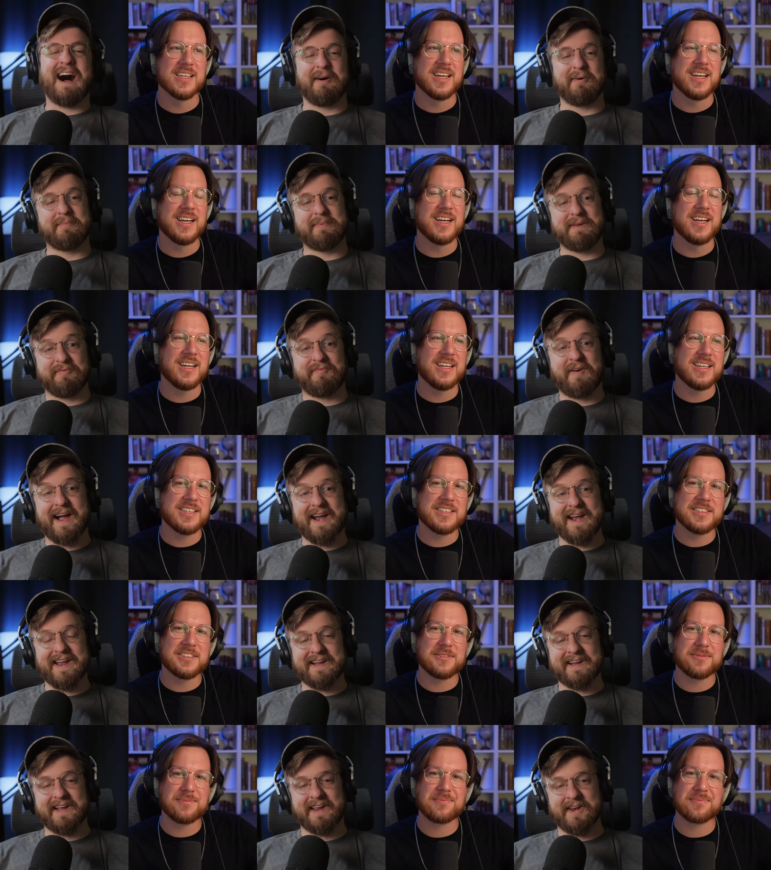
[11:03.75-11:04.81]
Speaker 1: I will be
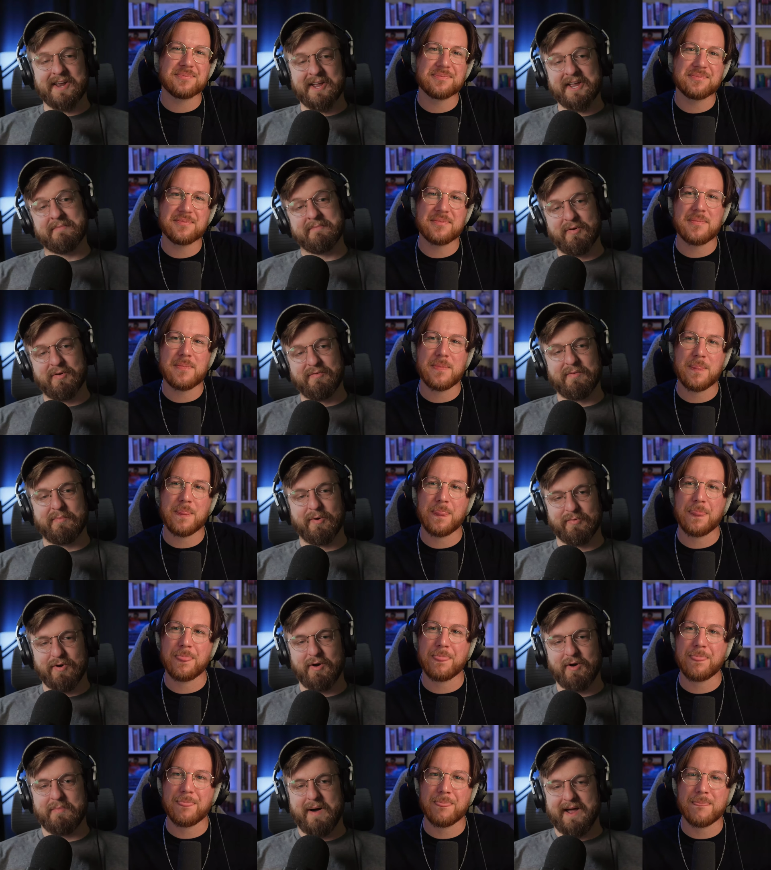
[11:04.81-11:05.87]
fighting an immovable
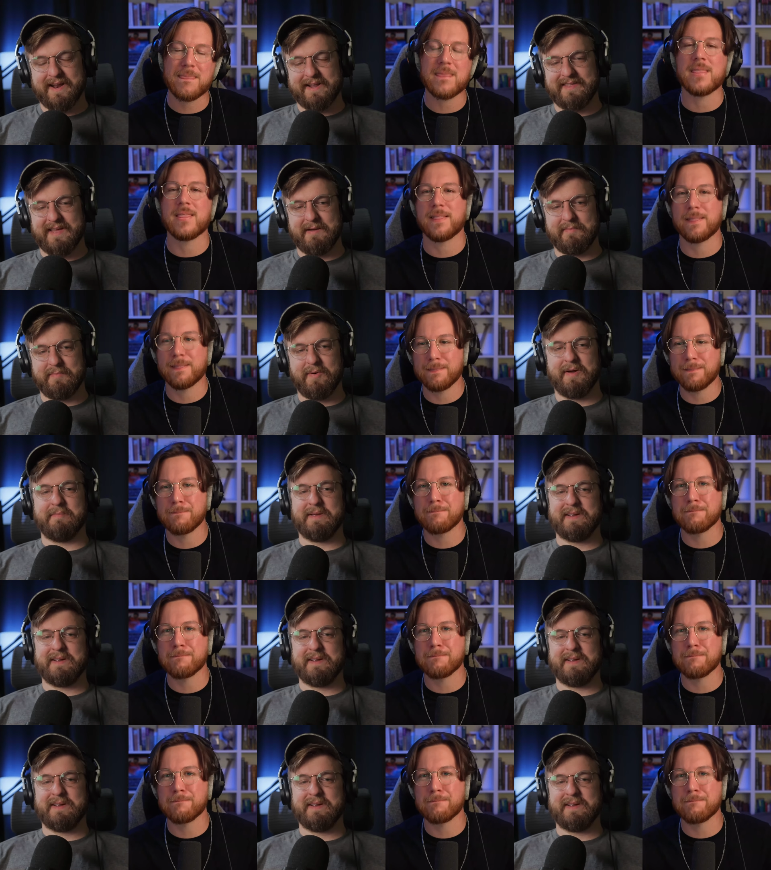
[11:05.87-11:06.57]
robot at that point